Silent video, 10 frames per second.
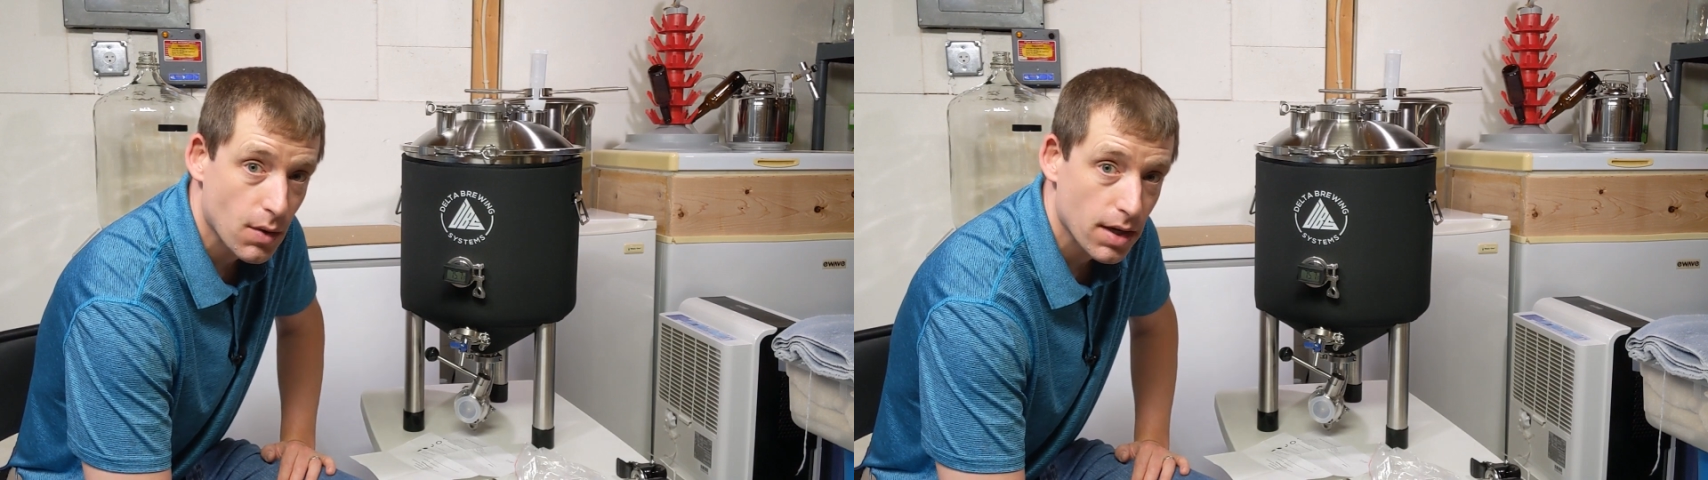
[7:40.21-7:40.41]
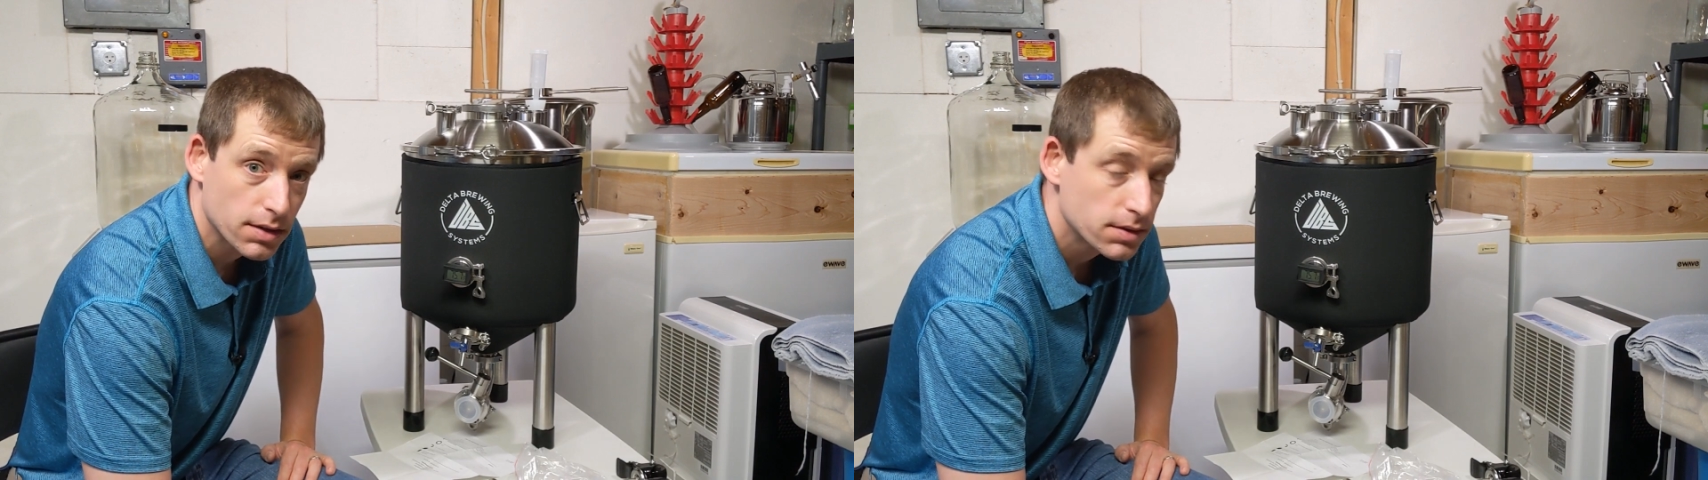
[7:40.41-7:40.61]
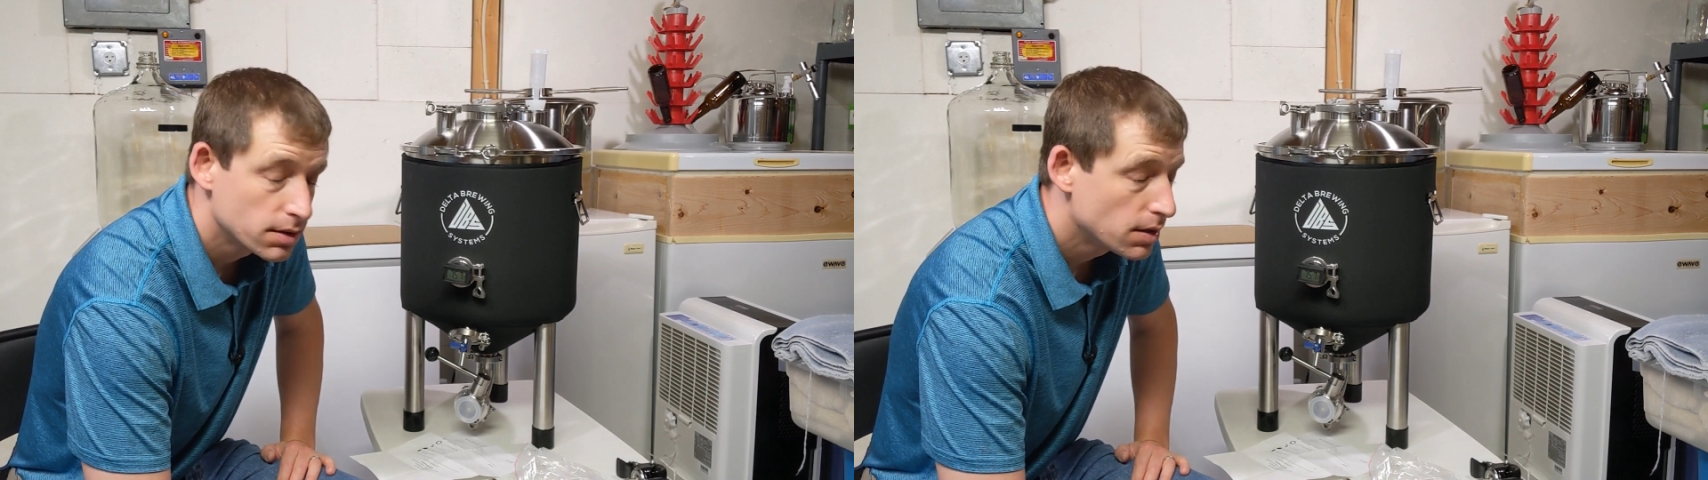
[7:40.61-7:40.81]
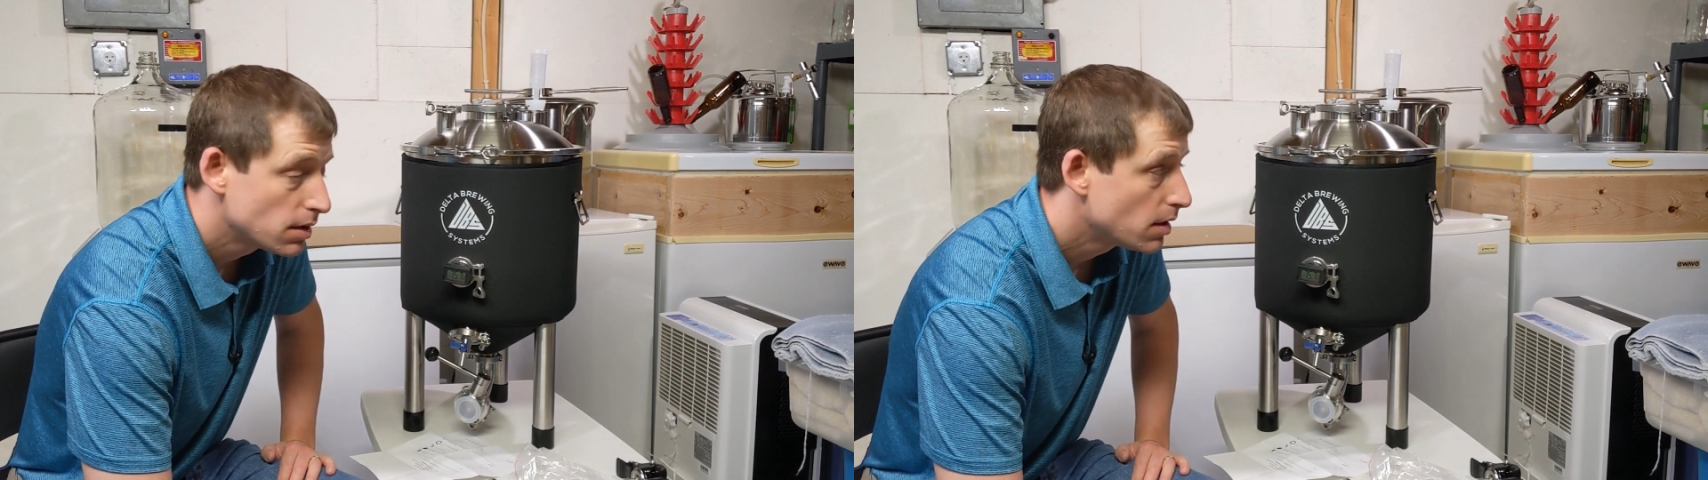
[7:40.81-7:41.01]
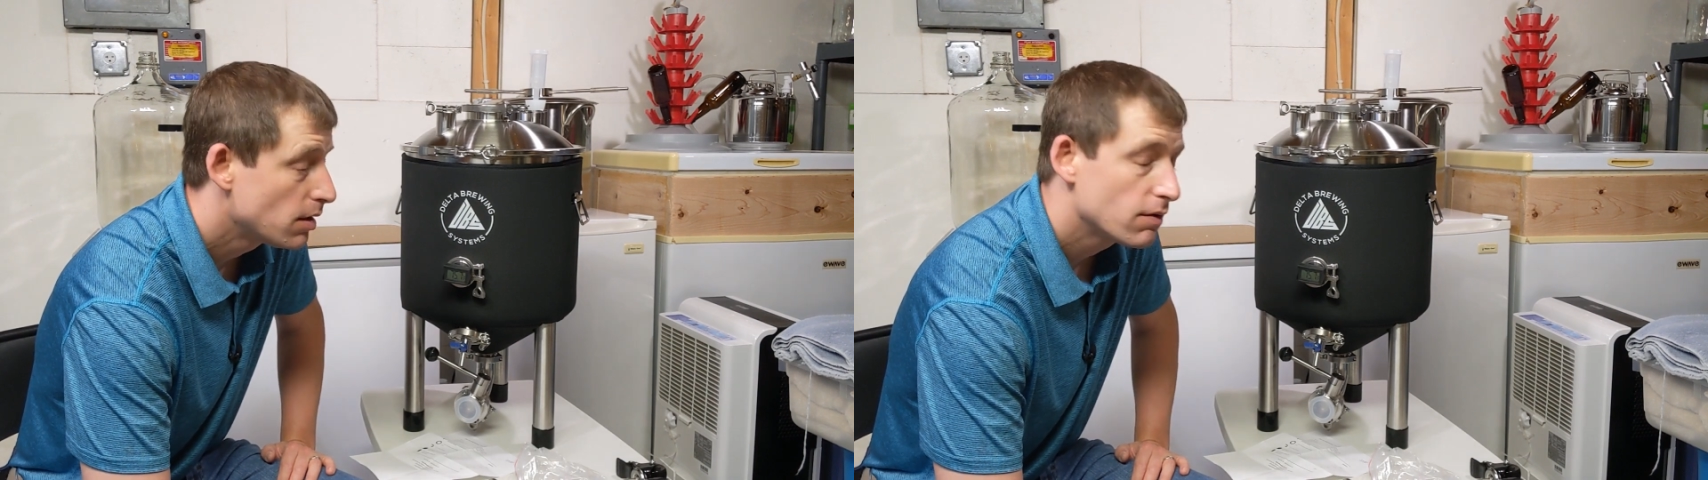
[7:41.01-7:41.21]
coil
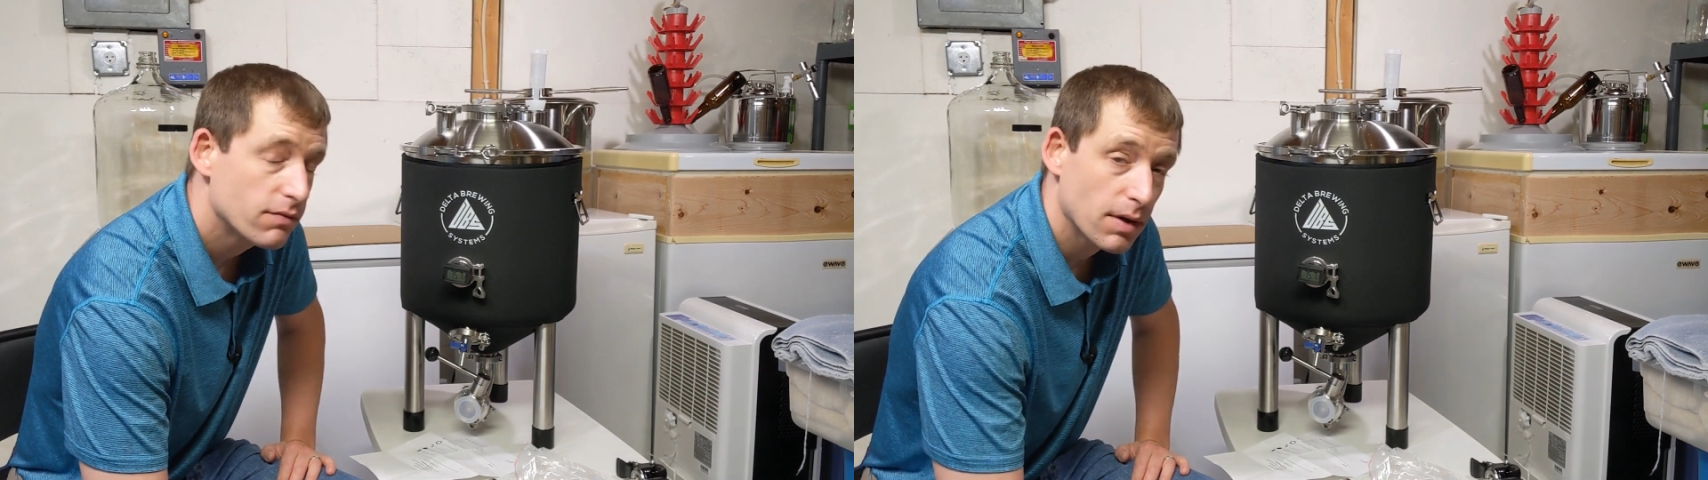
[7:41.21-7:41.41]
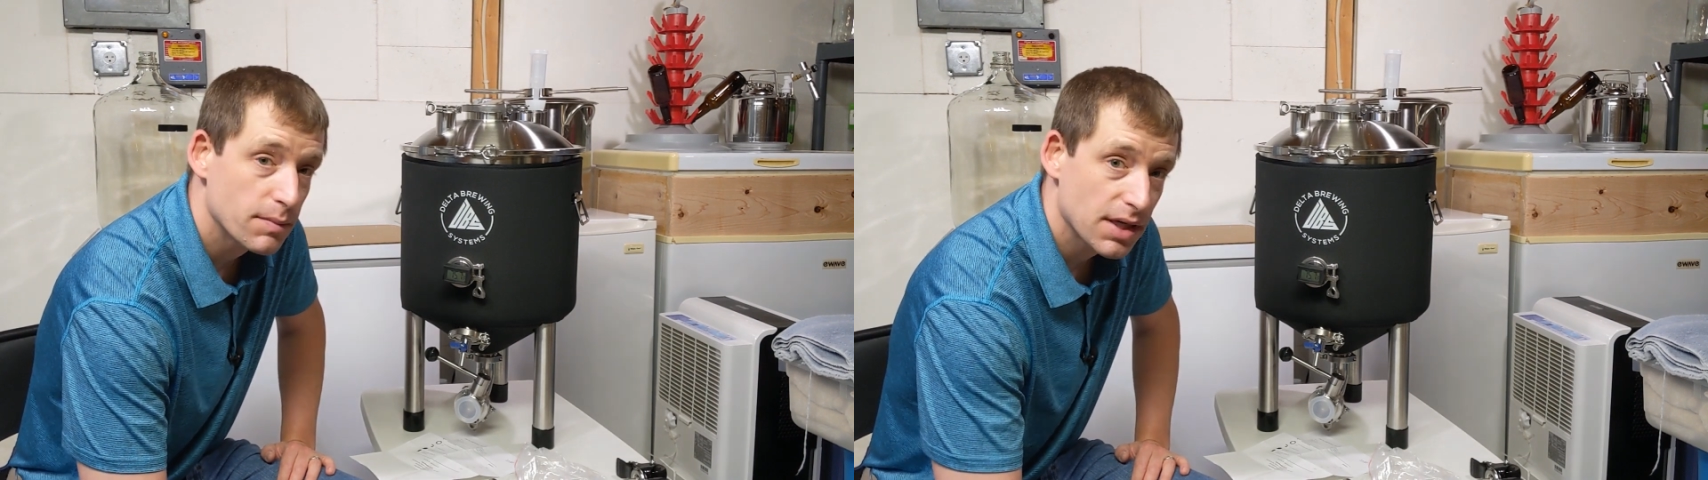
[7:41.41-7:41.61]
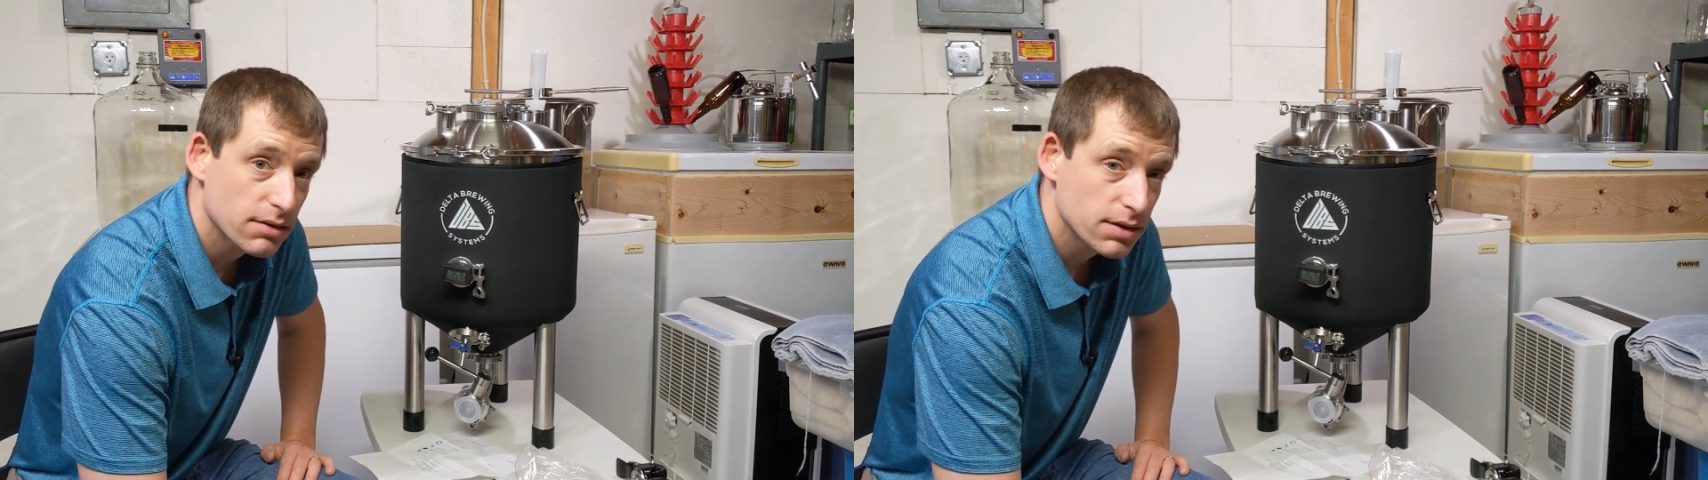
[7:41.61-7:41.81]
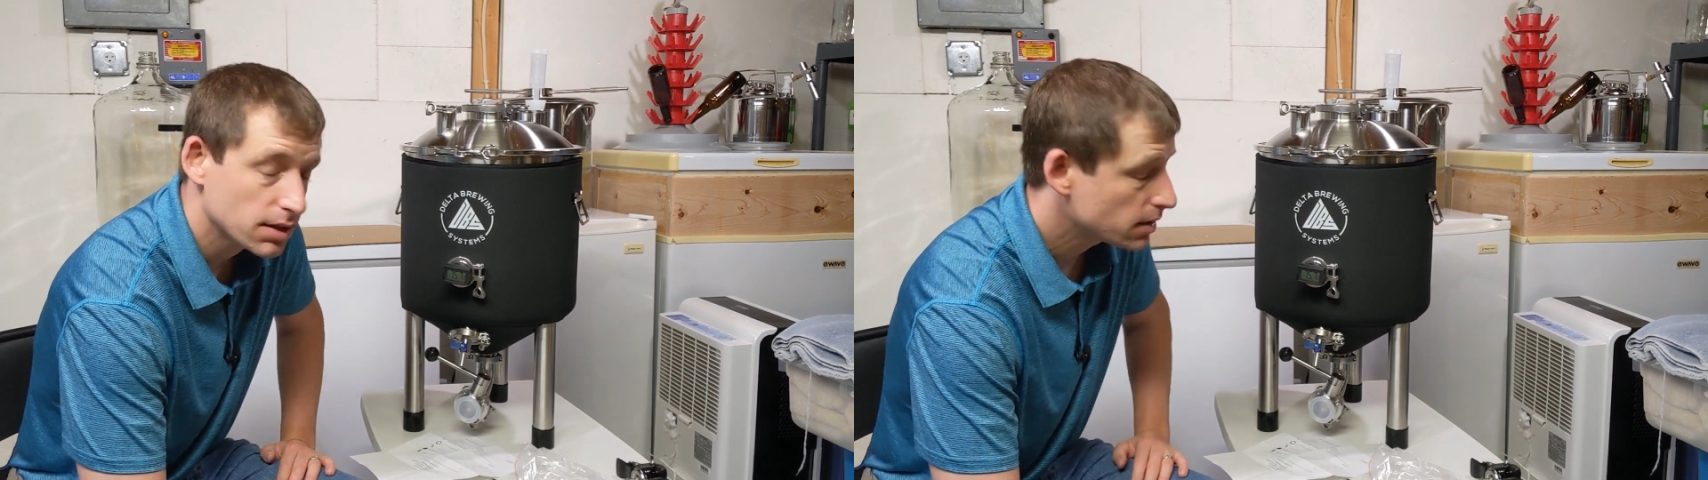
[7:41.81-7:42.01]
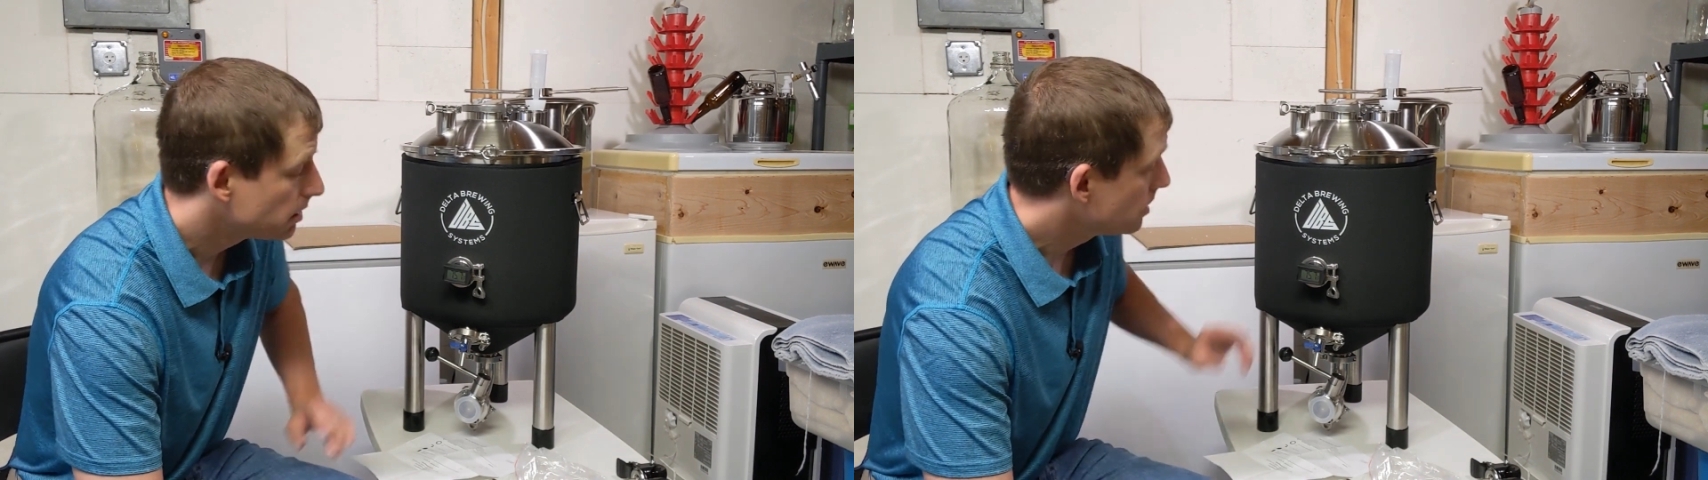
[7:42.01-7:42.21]
from Delta,